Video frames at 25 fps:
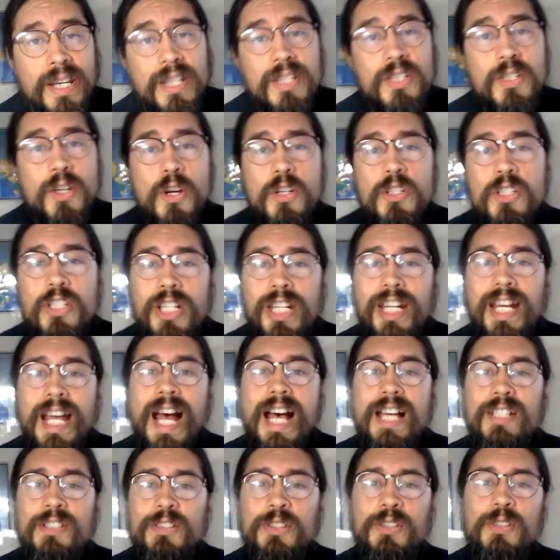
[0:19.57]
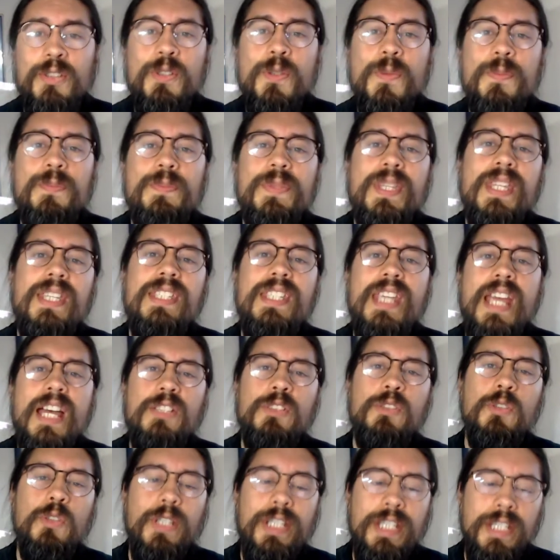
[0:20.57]
Yoshikazu
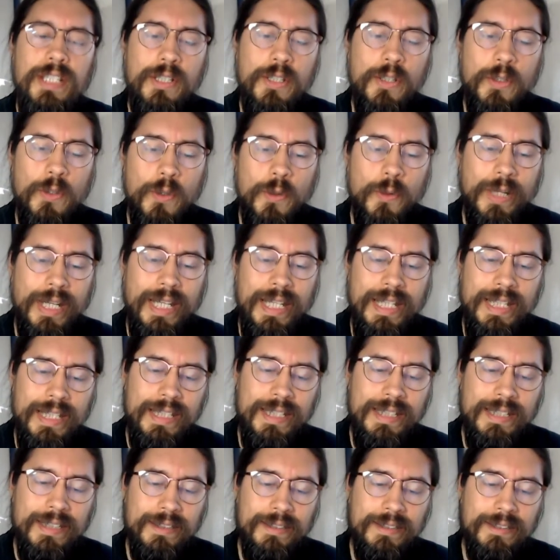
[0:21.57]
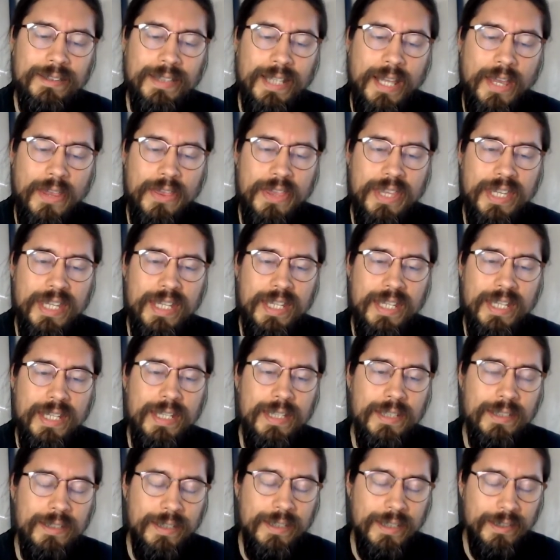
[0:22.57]
Yasuhiko is
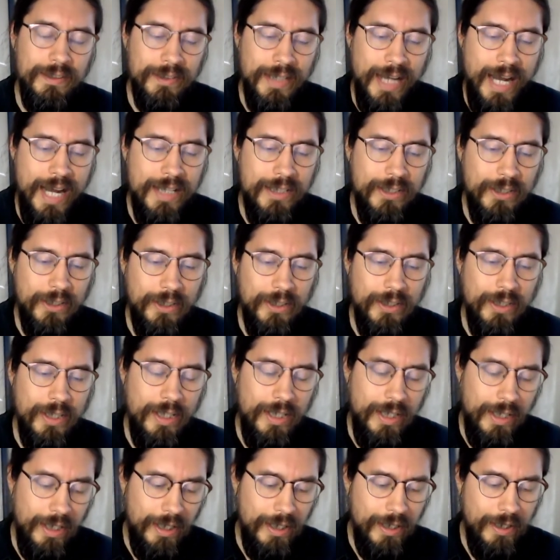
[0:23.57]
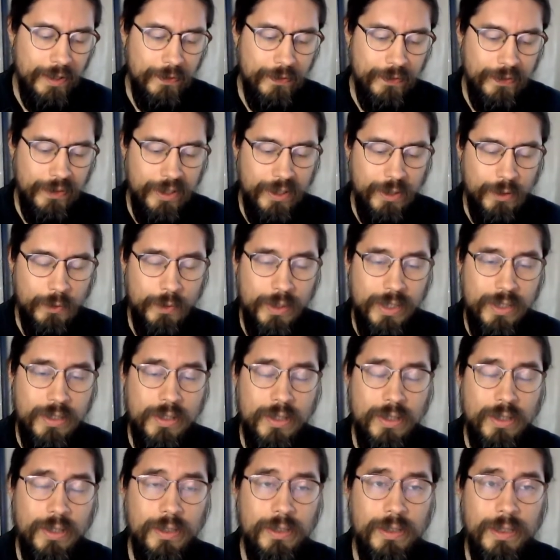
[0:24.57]
the designer of the
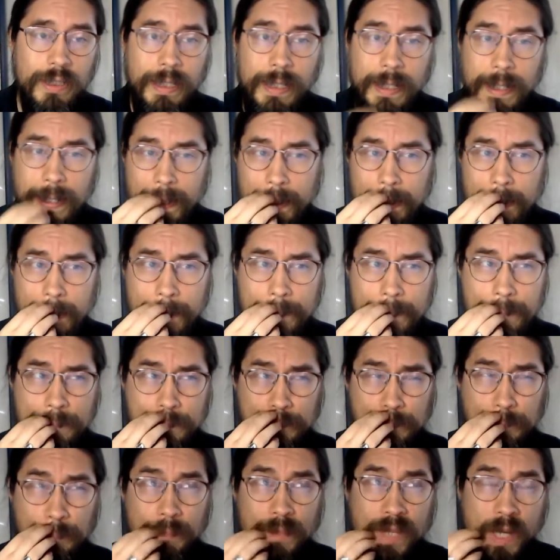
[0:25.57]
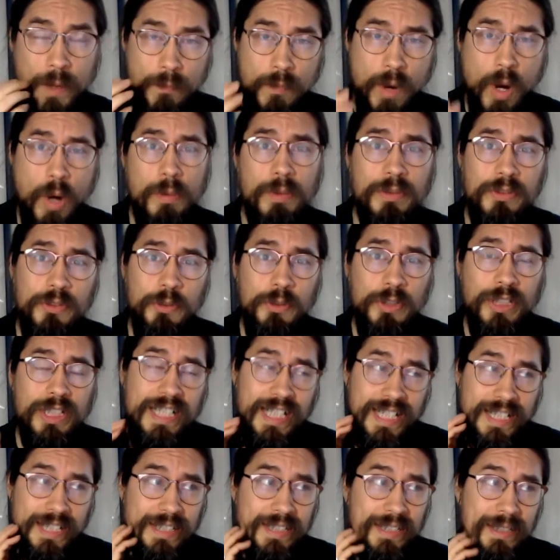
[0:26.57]
original uh, Mobile Suit
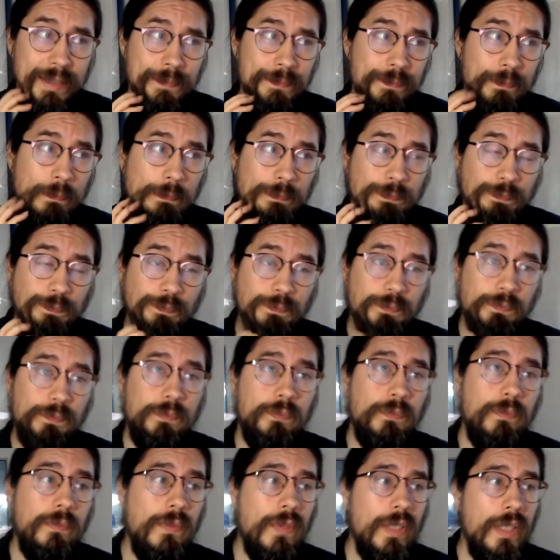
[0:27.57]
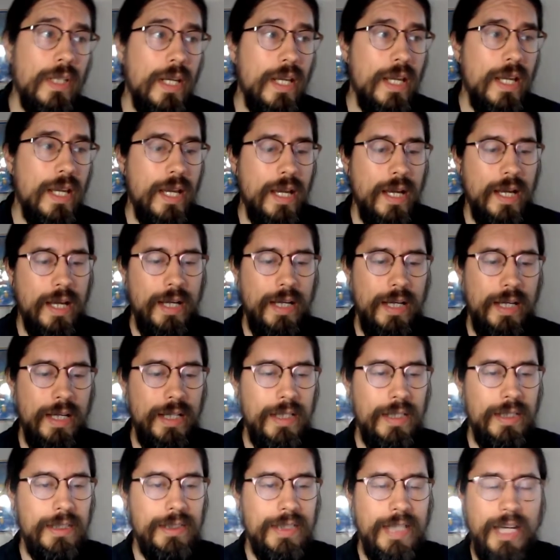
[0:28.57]
Gundam
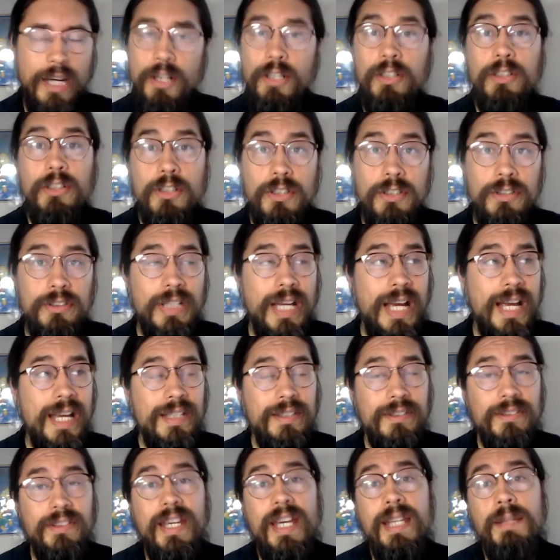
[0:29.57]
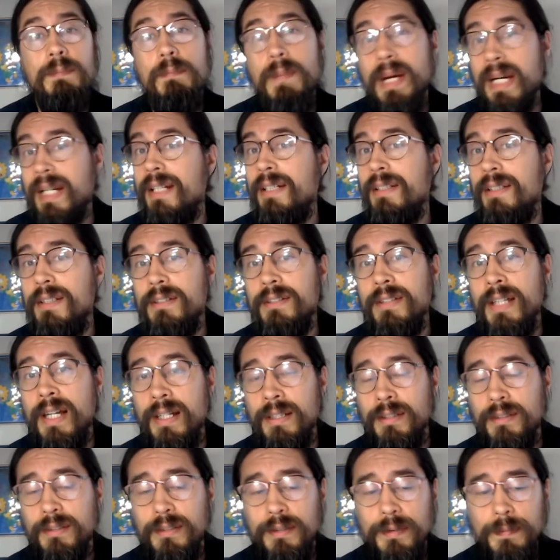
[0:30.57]
uh, character designs and mecha
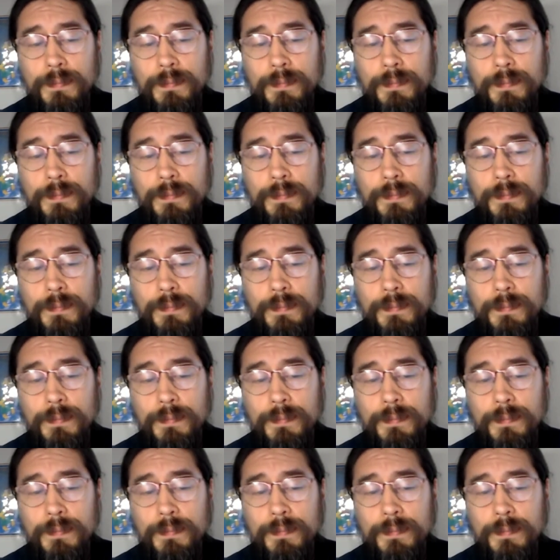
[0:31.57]
designs.